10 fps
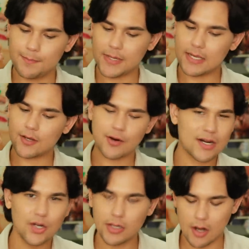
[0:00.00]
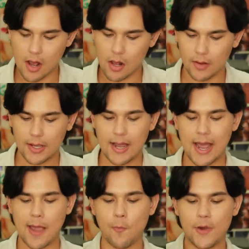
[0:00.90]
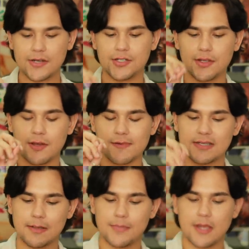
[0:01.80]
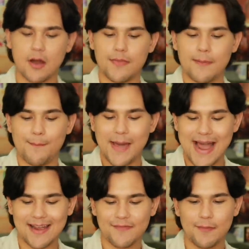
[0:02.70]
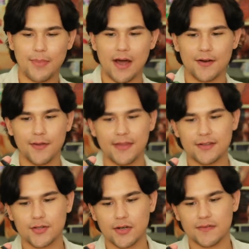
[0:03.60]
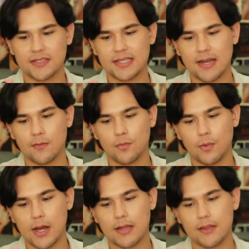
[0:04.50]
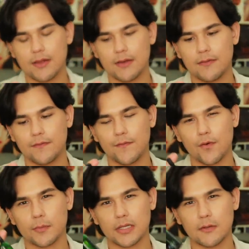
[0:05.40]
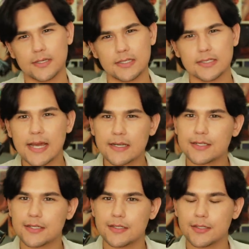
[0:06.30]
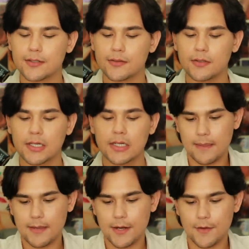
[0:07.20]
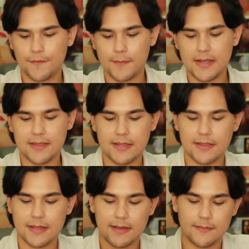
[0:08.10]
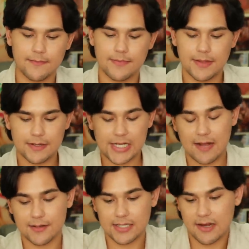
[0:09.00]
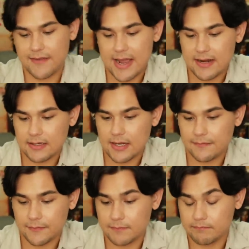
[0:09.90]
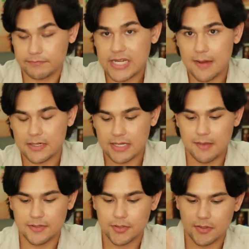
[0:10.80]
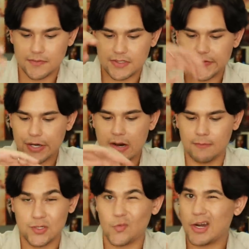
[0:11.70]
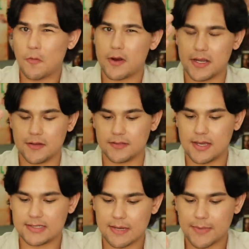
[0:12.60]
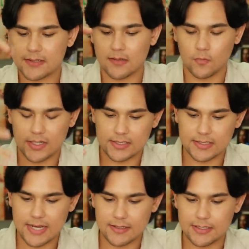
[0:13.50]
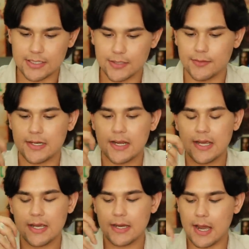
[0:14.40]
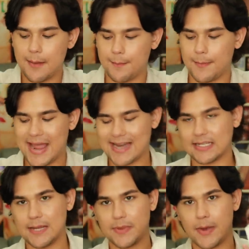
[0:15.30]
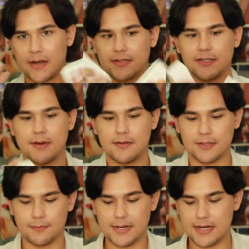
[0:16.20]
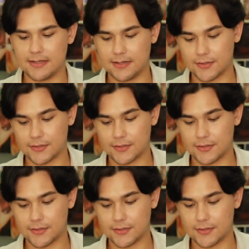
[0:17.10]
be critical at all, I wish there was something on the back of the bottle that sort of said what the formula was intended to do. You know, for me, the, the, the challenge that I've had from time to time is sort of just figuring out which one I want to use that day based on what it's intended to do. And um, I had to keep the boxes around to read the